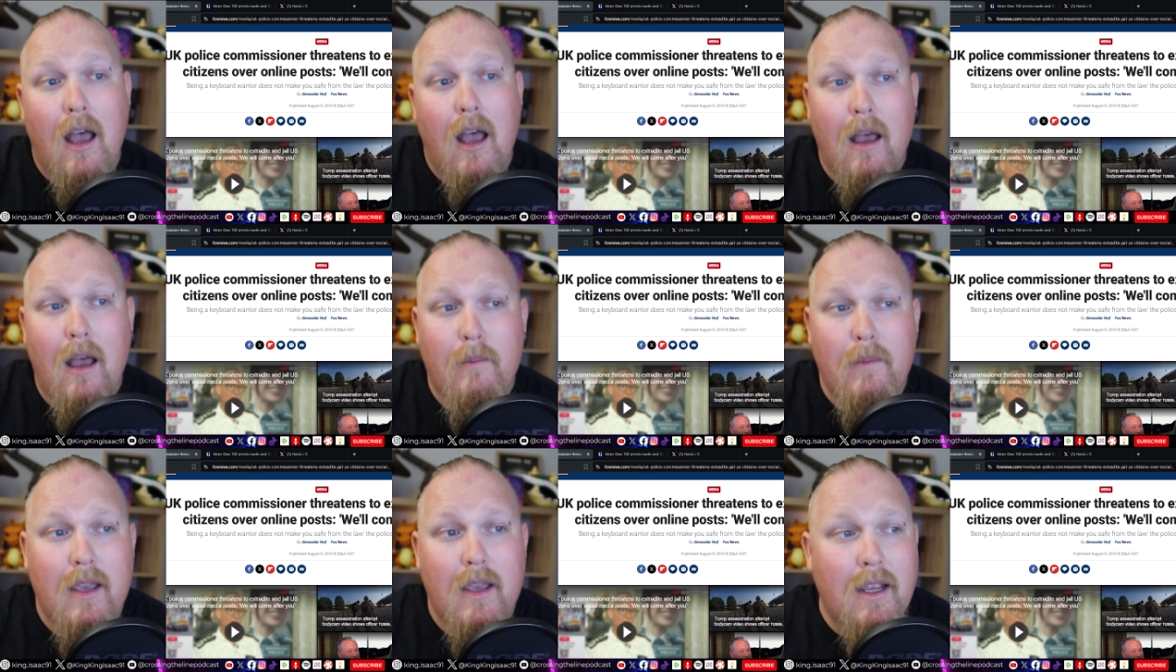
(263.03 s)

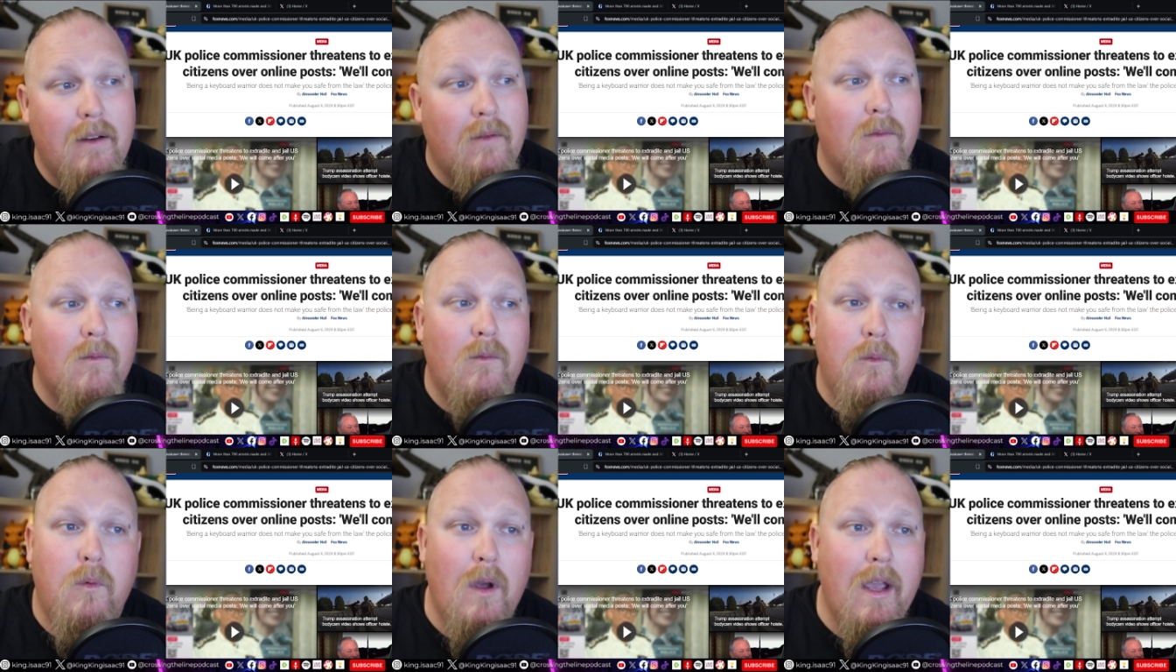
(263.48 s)
I
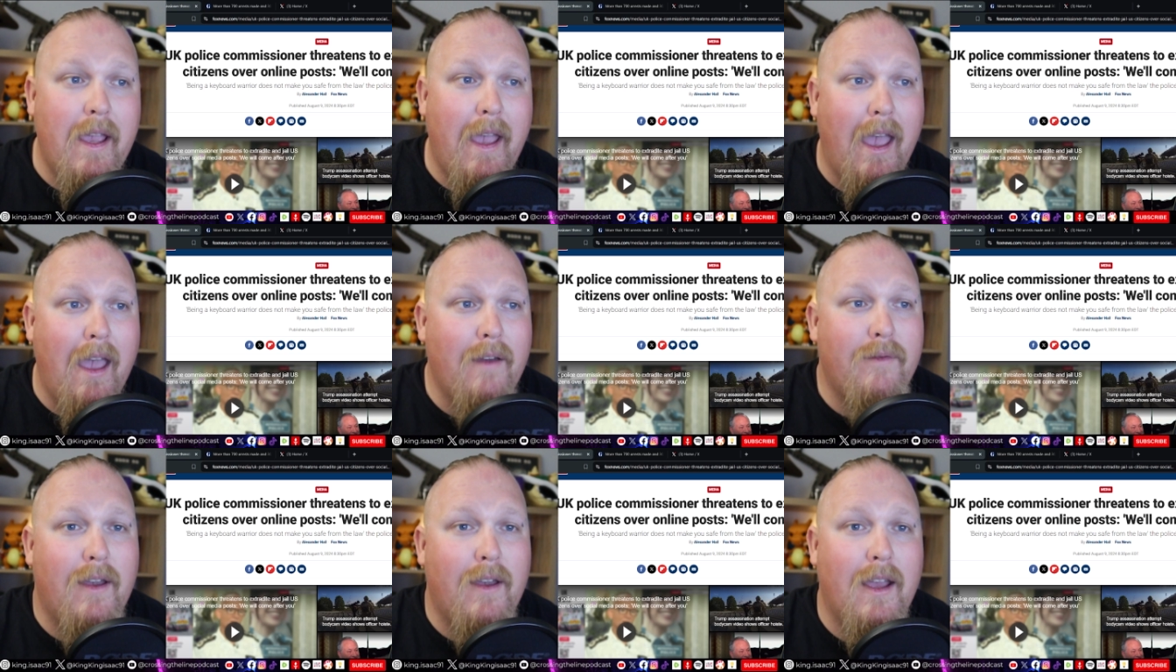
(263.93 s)
mean, we
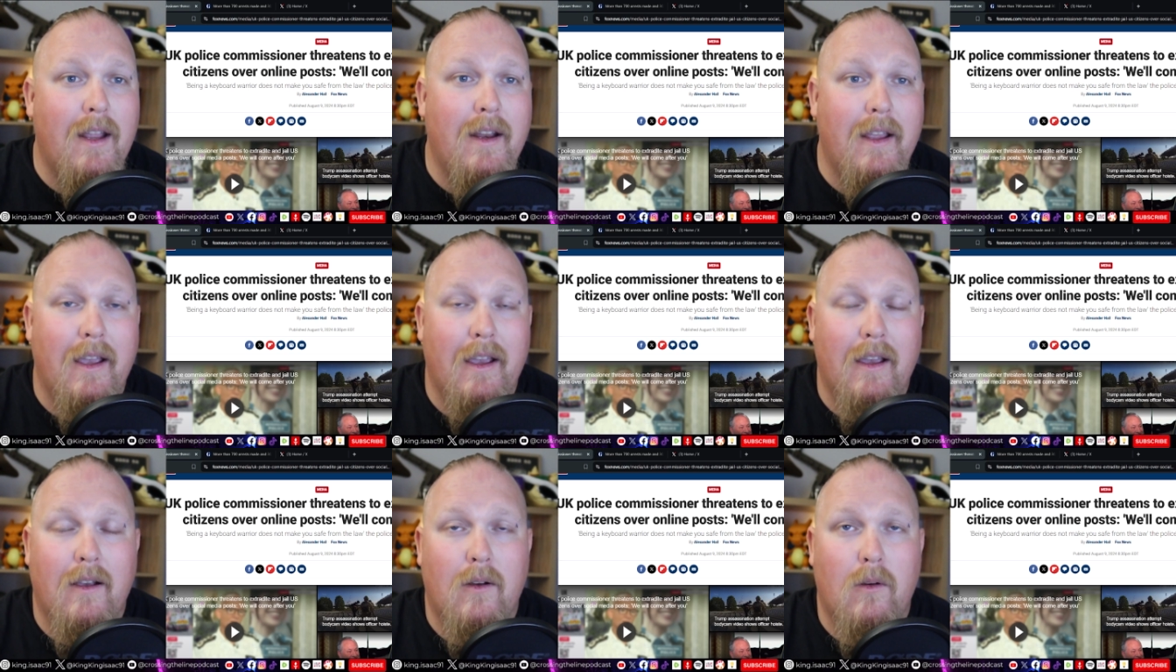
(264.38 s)
have
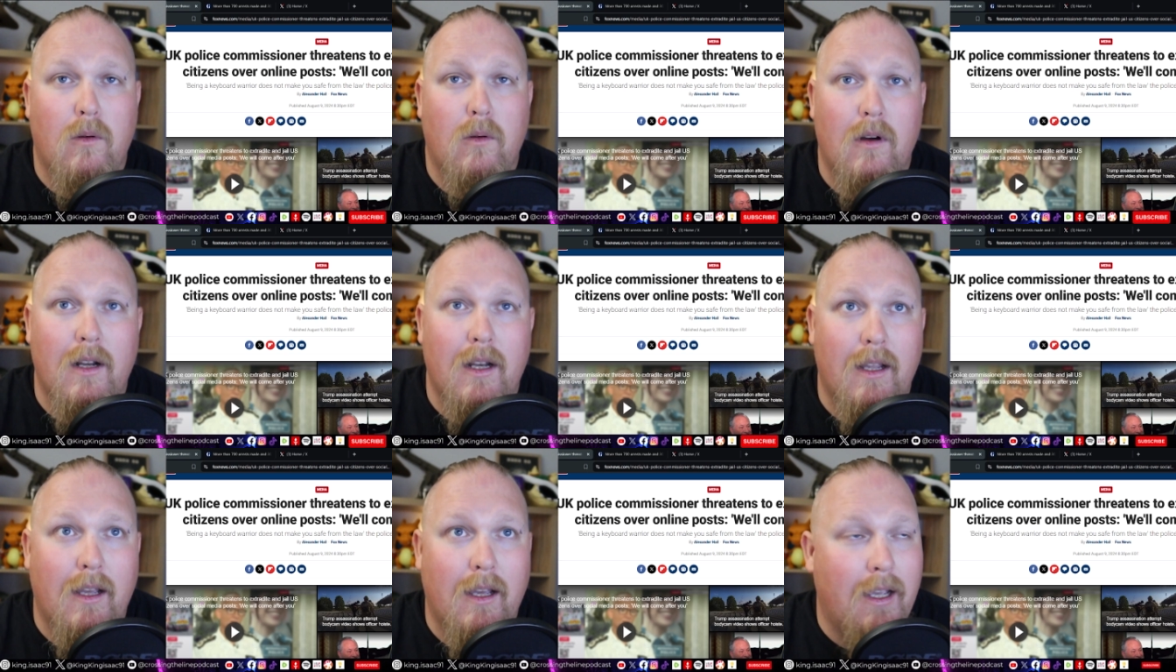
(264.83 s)
had
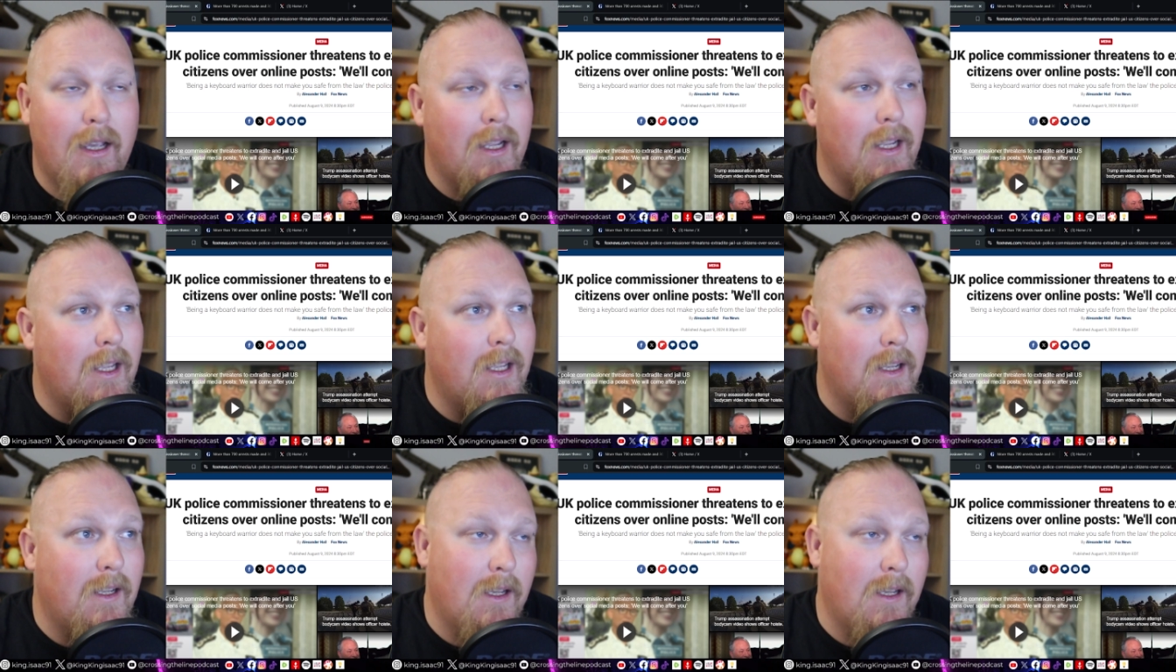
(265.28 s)
quite a
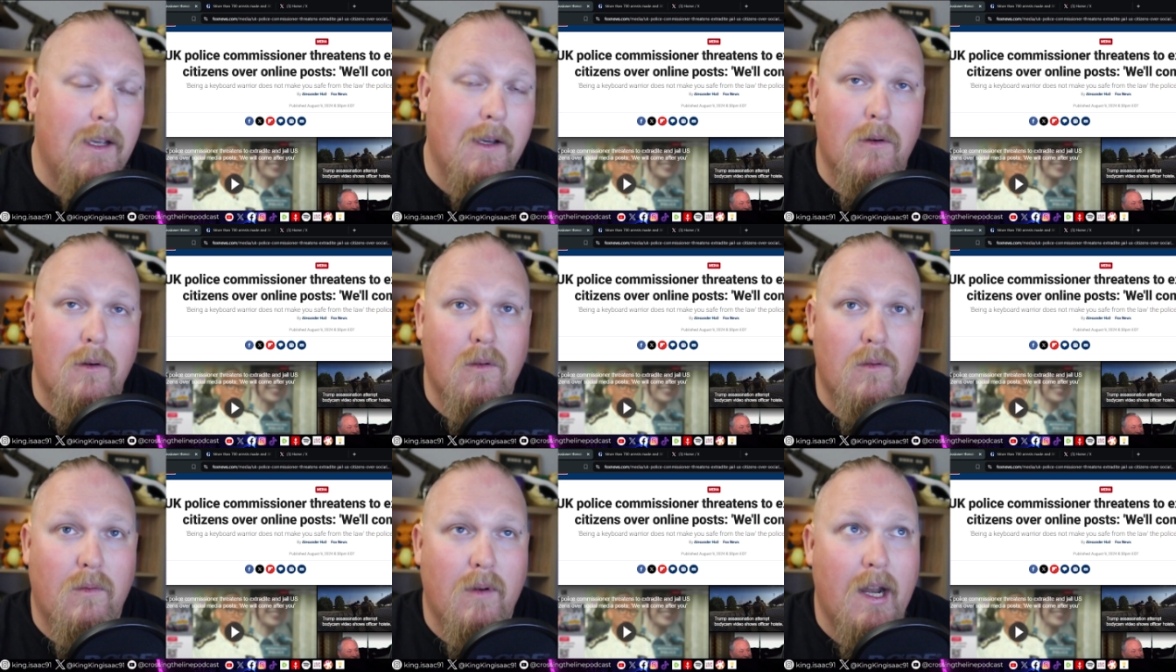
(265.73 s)
year
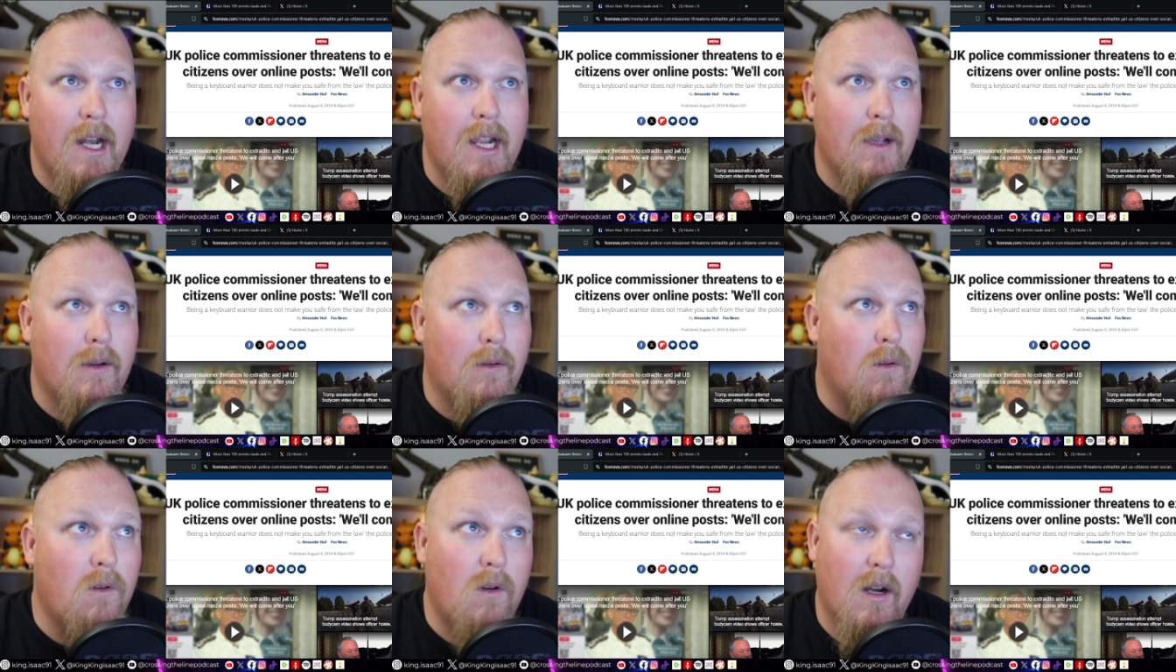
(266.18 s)

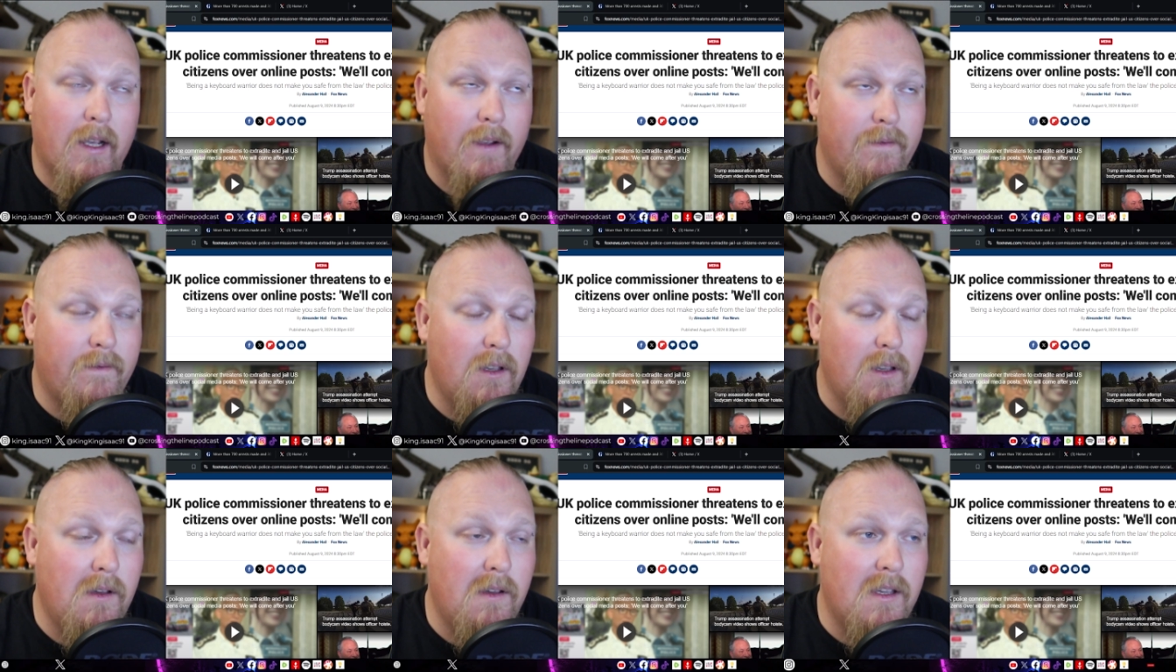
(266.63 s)
already, quite a
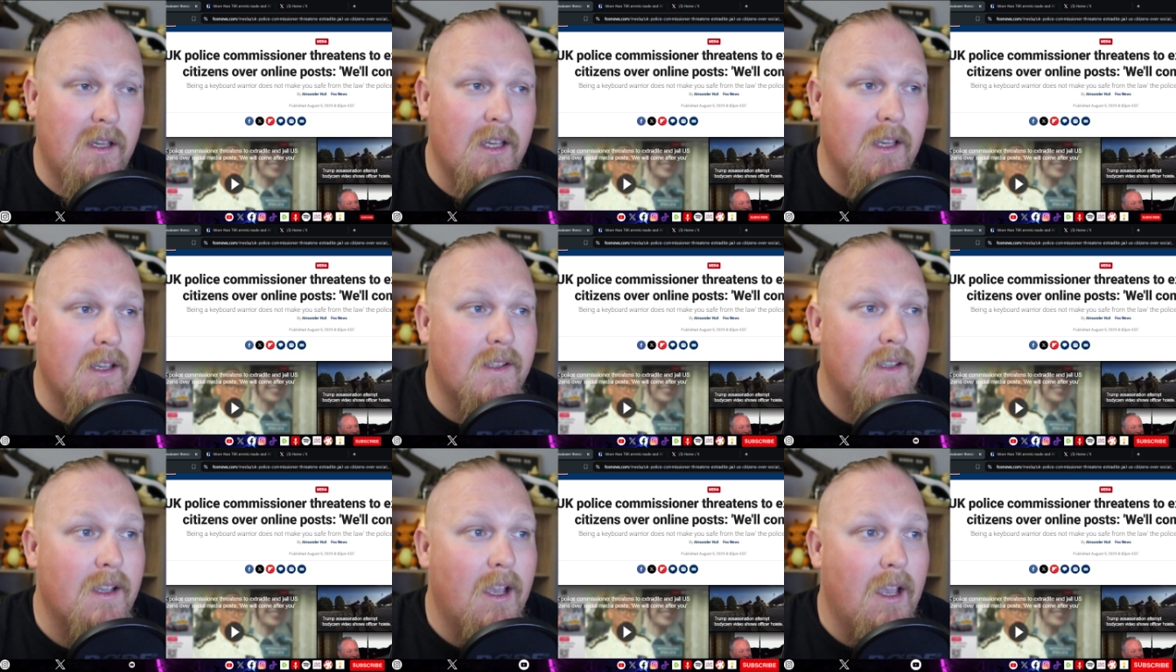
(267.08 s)
few
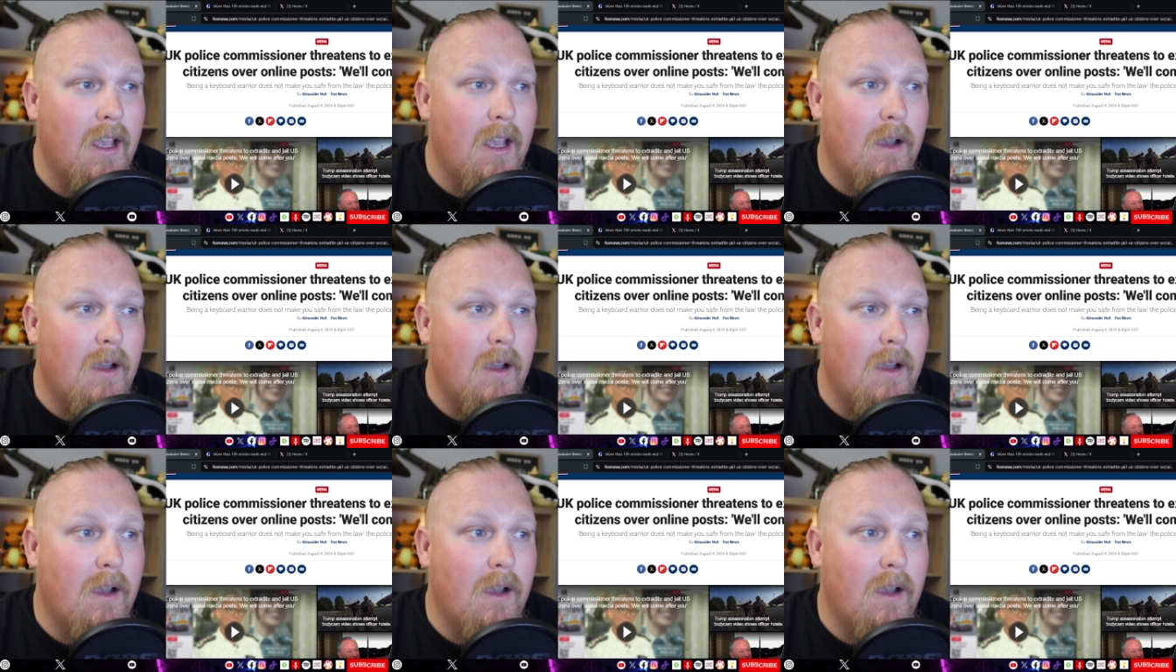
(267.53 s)
years,